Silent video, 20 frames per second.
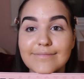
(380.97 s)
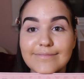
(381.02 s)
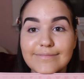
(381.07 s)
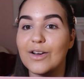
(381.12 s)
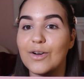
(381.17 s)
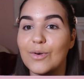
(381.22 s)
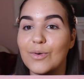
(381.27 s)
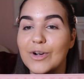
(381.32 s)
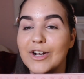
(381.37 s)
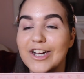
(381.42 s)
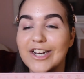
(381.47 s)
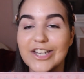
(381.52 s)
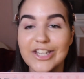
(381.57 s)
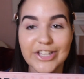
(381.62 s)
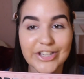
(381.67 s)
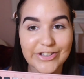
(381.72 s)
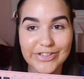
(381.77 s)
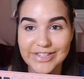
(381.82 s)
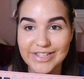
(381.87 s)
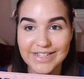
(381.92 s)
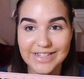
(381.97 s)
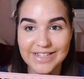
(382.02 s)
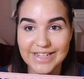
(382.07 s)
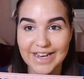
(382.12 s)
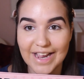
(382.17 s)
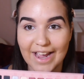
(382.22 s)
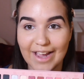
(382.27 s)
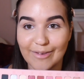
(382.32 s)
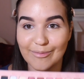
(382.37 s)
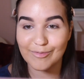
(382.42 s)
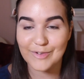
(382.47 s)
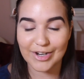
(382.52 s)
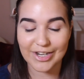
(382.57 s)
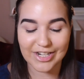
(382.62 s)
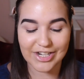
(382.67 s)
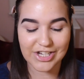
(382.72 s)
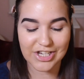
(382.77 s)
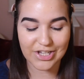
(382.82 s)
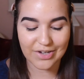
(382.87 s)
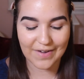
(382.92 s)
So we're gonna use it today. We're
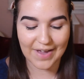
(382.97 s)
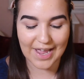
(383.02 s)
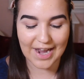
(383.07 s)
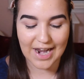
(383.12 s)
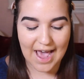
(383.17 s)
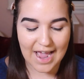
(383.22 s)
gonna do it.